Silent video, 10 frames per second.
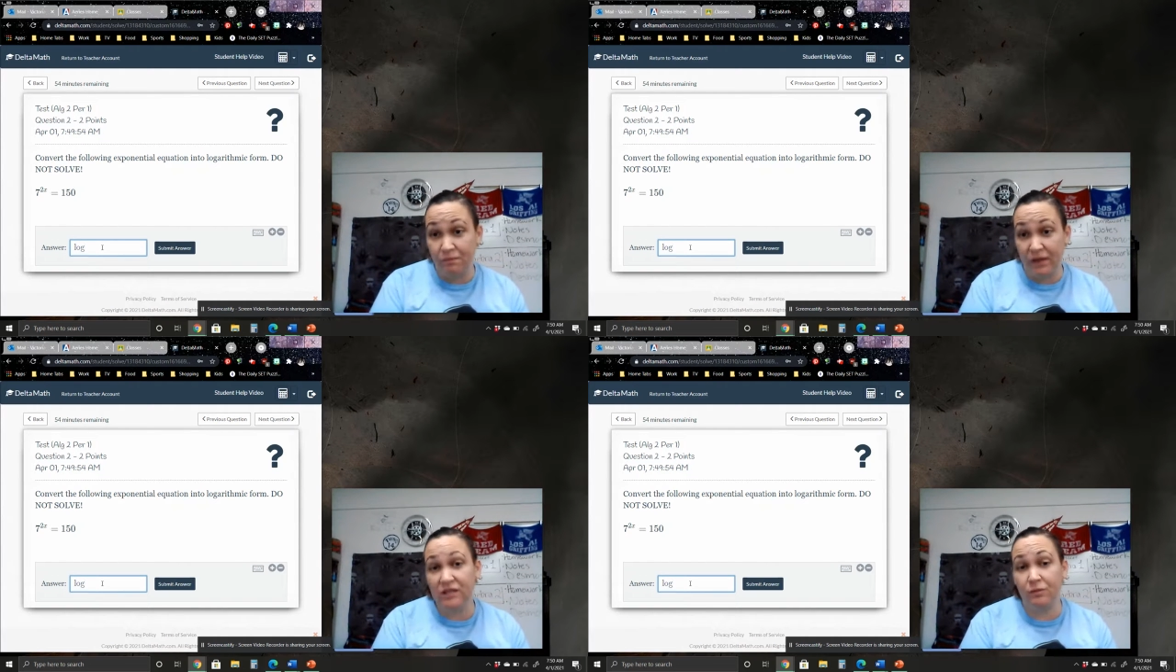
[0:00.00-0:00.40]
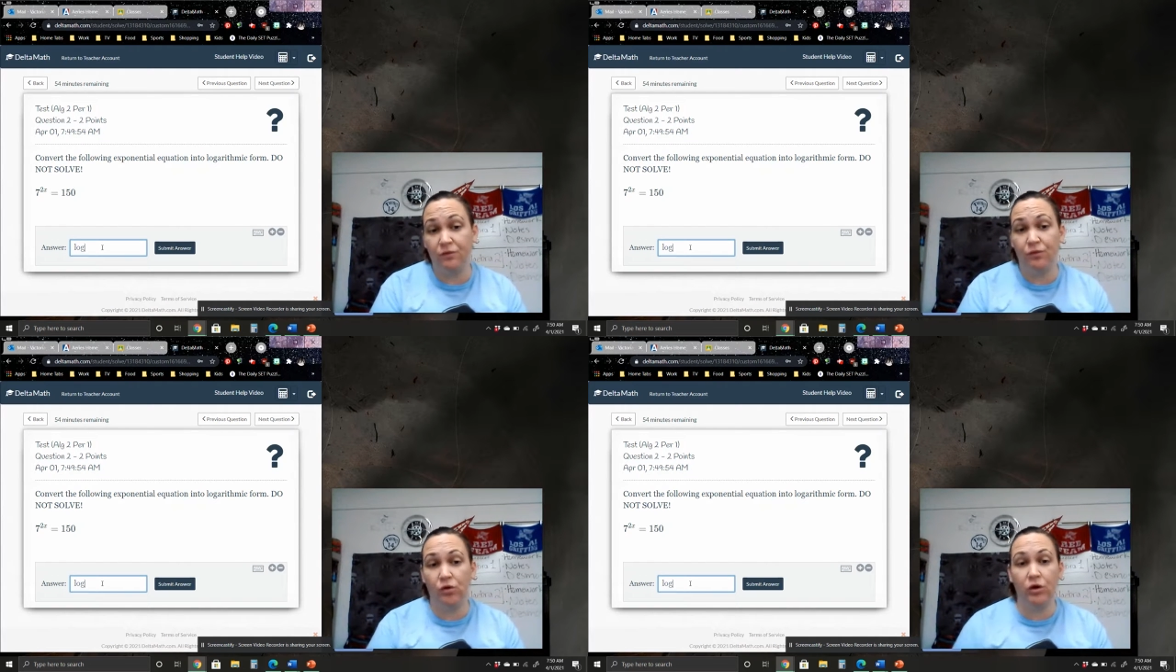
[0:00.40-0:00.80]
base
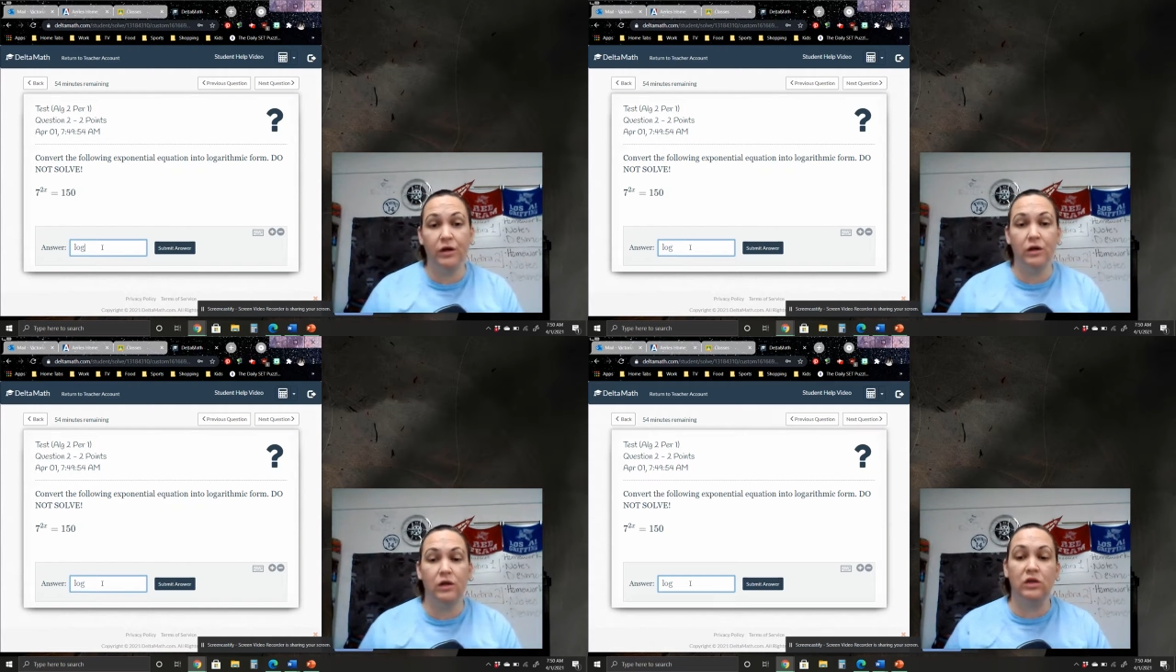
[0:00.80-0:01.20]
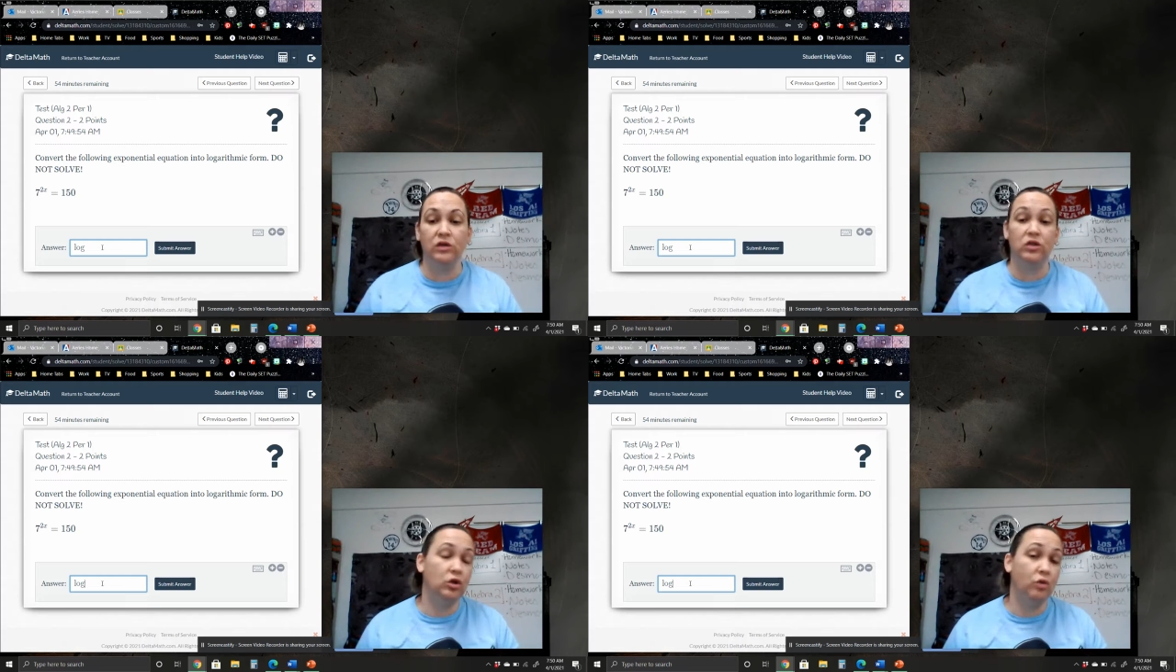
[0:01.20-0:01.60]
before,
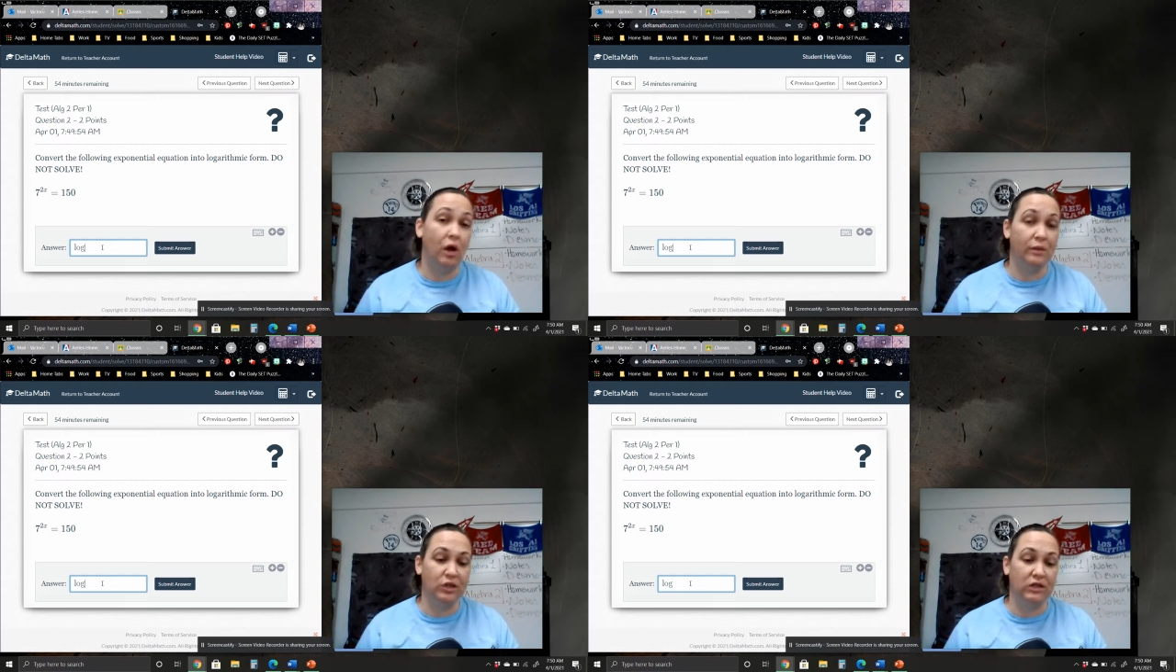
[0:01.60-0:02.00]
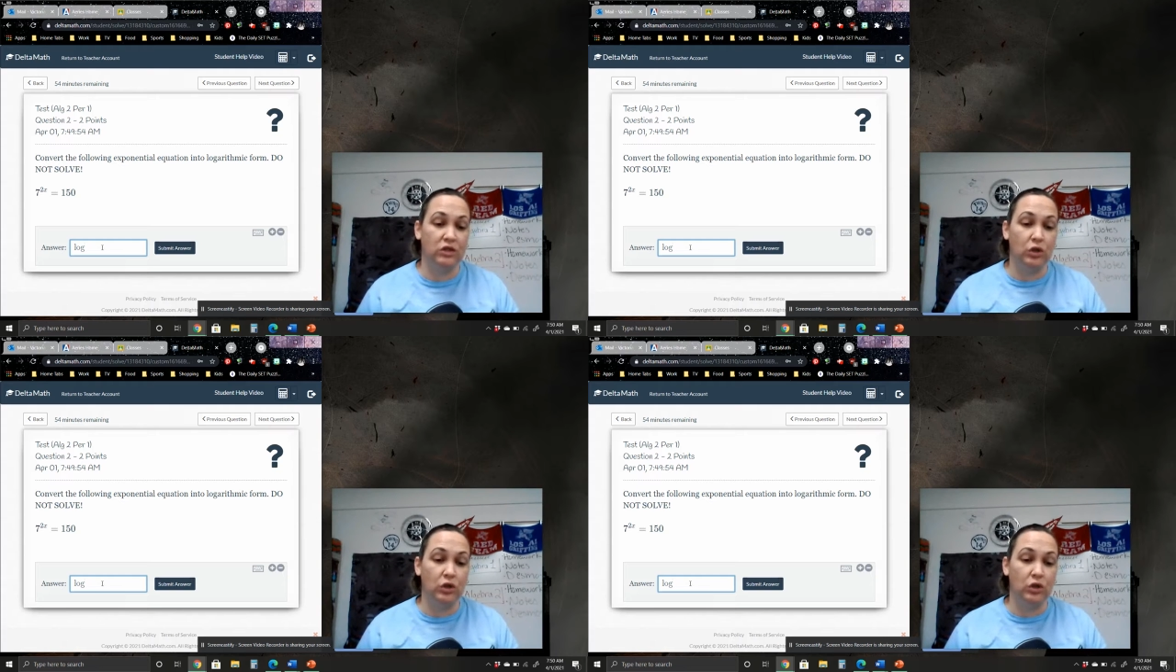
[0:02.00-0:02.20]
there's two options.